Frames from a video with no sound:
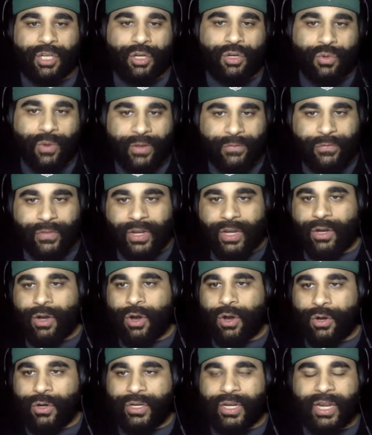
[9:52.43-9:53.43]
Griffin and
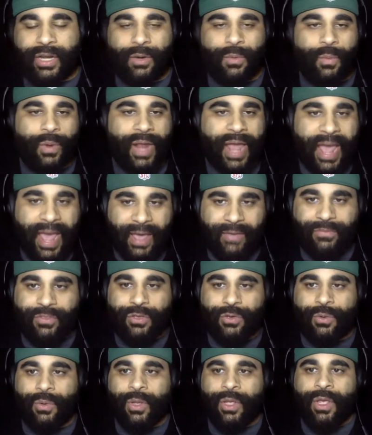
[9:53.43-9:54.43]
Herndon and what have
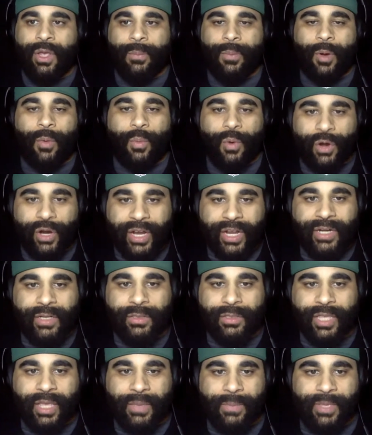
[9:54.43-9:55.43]
you, but we're going to
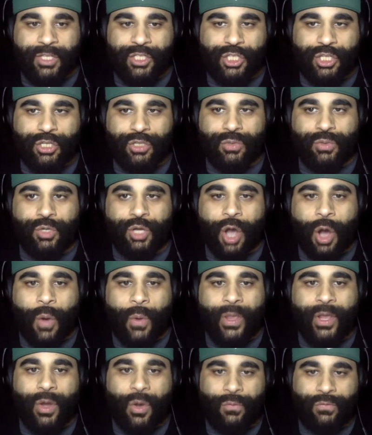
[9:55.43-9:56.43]
limit you
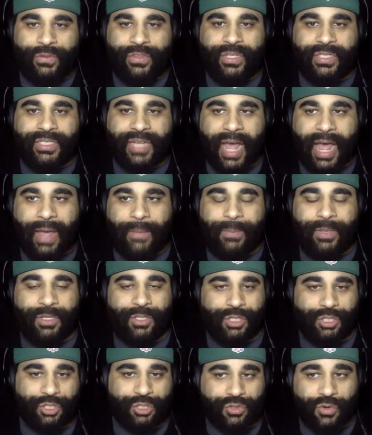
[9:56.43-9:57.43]
going over the top and
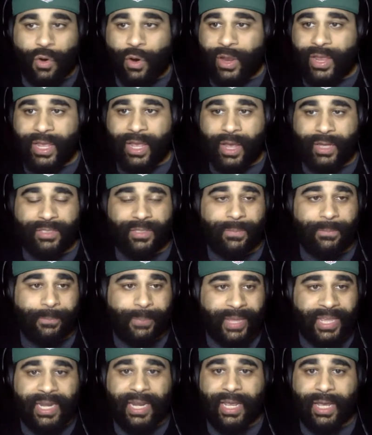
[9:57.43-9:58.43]
destroying us and
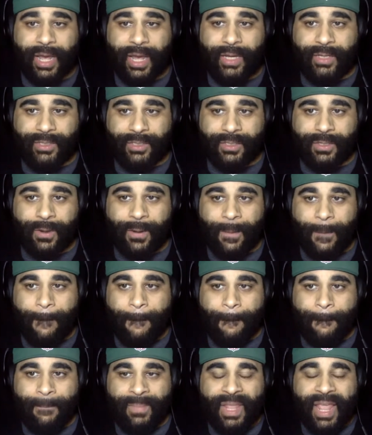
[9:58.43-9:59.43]
beating us.
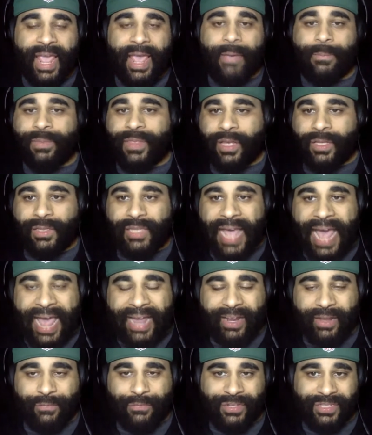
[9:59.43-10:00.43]
And the
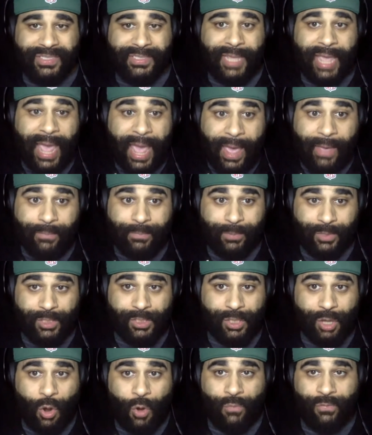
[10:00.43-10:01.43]
lack of
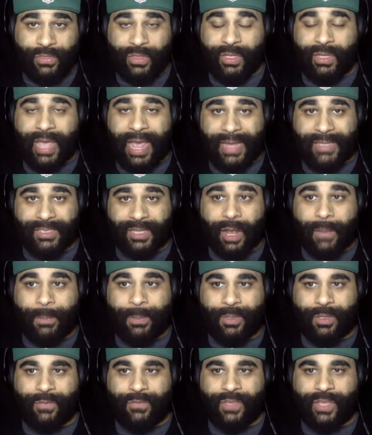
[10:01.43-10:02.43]
attempts over the last
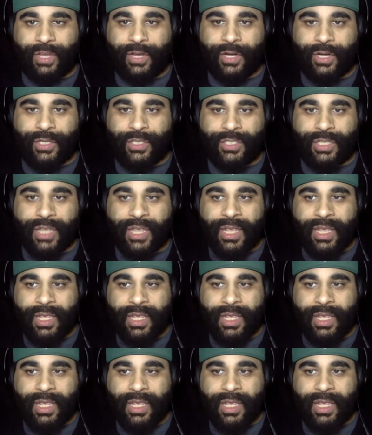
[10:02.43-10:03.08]
couple of years,